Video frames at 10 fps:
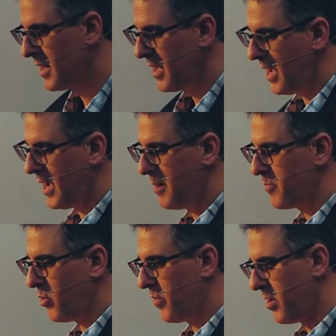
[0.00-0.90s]

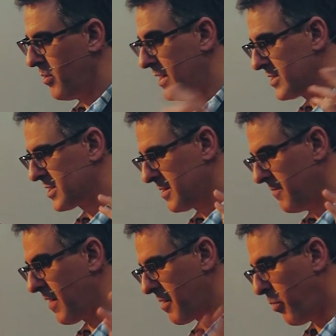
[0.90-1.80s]
although he is a
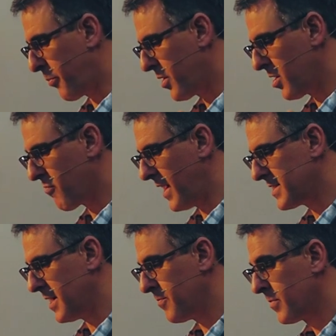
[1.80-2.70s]
very popular
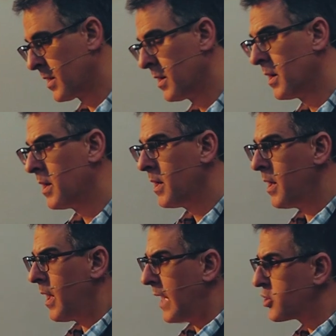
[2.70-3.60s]
writer.
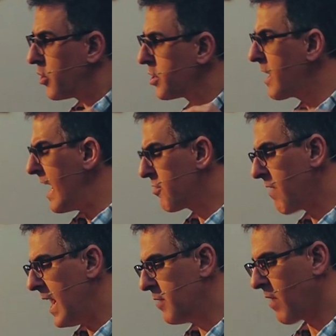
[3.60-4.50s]
And John
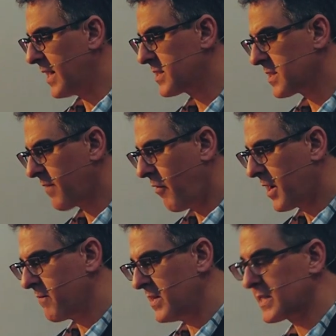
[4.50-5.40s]
Gray writes as a very
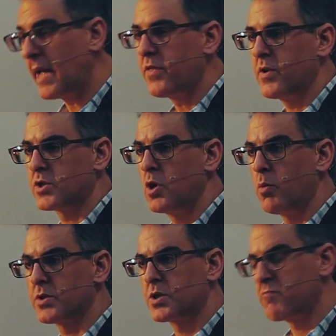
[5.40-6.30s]
convinced atheist who
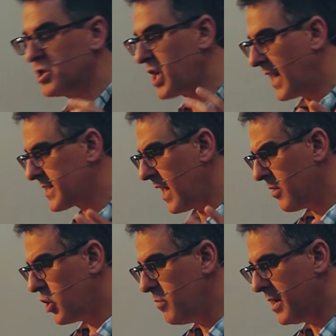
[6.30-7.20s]
wants to reject
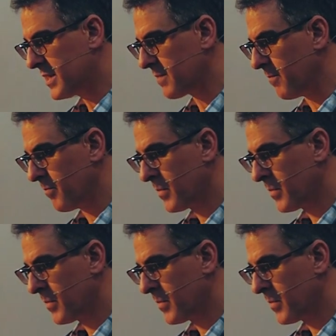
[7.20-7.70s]
humanism.